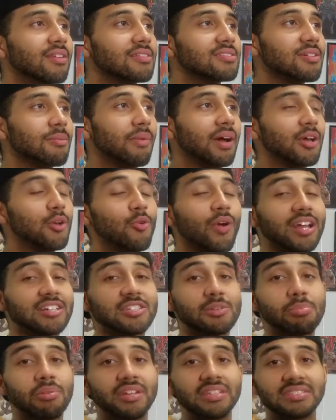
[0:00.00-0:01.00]
somebody who
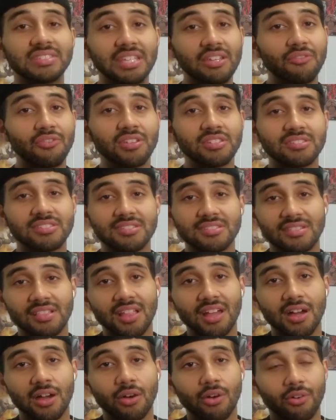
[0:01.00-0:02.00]
actually plays defense is a
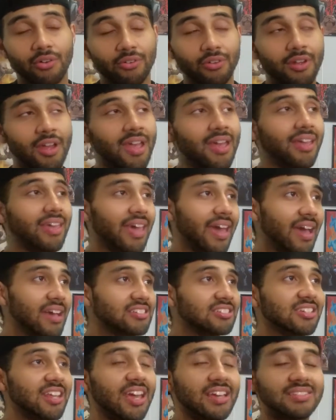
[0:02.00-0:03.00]
lot harder.
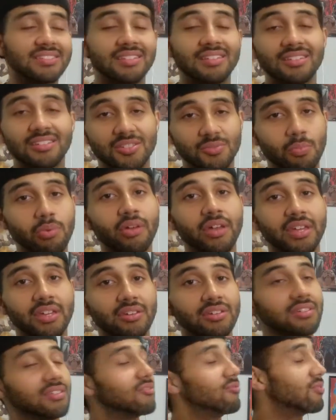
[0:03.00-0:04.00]
Cash Nasty does play
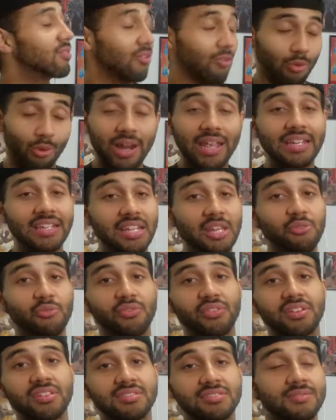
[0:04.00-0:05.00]
good, great
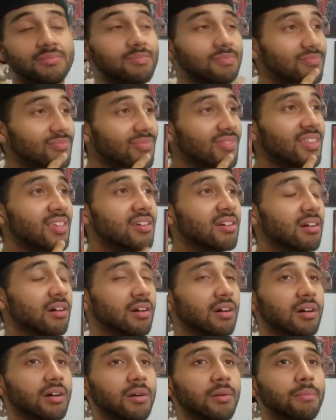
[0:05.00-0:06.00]
defense,
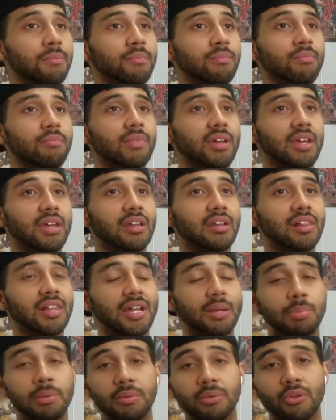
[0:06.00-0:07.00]
um, and a
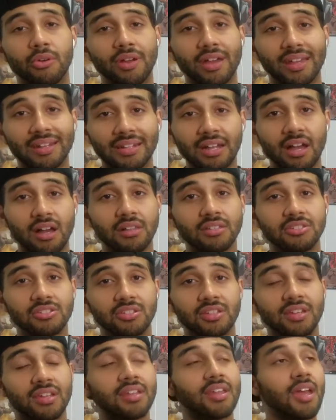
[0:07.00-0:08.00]
lot of people don't acknowledge
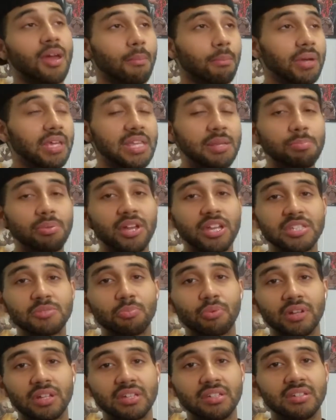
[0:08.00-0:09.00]
that. But he plays
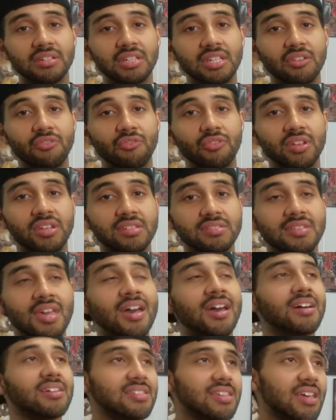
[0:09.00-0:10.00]
pretty good defense.
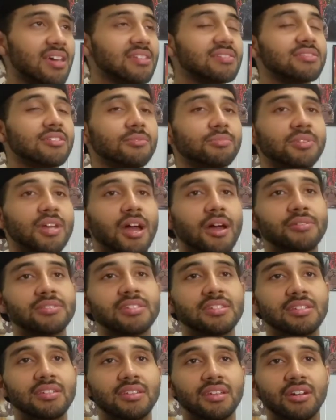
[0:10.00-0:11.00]
So yeah,
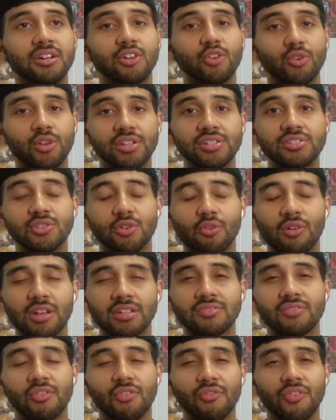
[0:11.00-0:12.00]
sometimes he he's
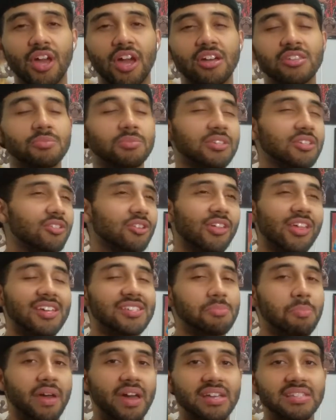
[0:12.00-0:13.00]
aggressive and fast, but you know
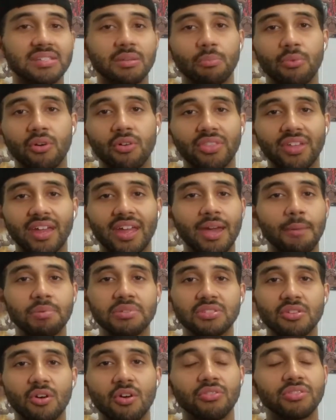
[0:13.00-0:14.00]
that's basketball. That
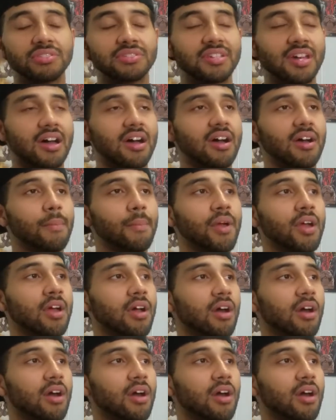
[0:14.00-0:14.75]
happens all the time.